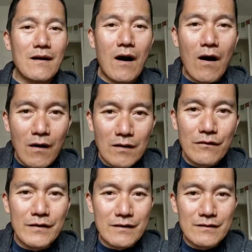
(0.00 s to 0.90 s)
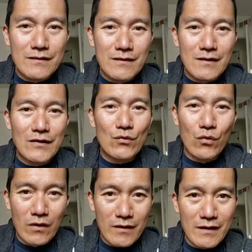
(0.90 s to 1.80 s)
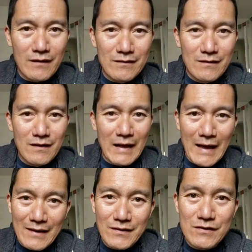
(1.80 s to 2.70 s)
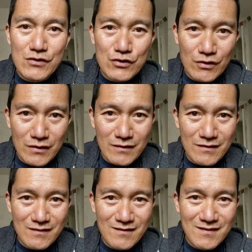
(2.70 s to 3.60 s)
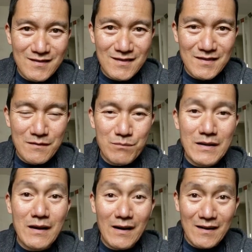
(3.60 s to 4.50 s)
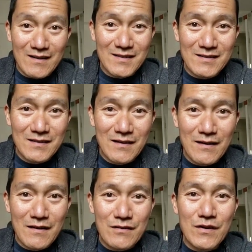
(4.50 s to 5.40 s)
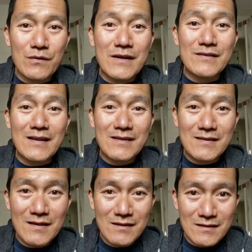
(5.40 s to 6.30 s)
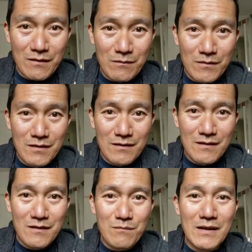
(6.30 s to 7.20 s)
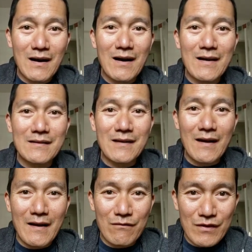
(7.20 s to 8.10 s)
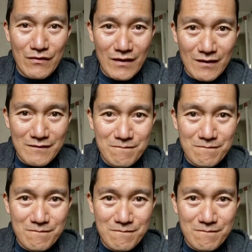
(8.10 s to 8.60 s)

All of it is working as it should because there is a system behind everything.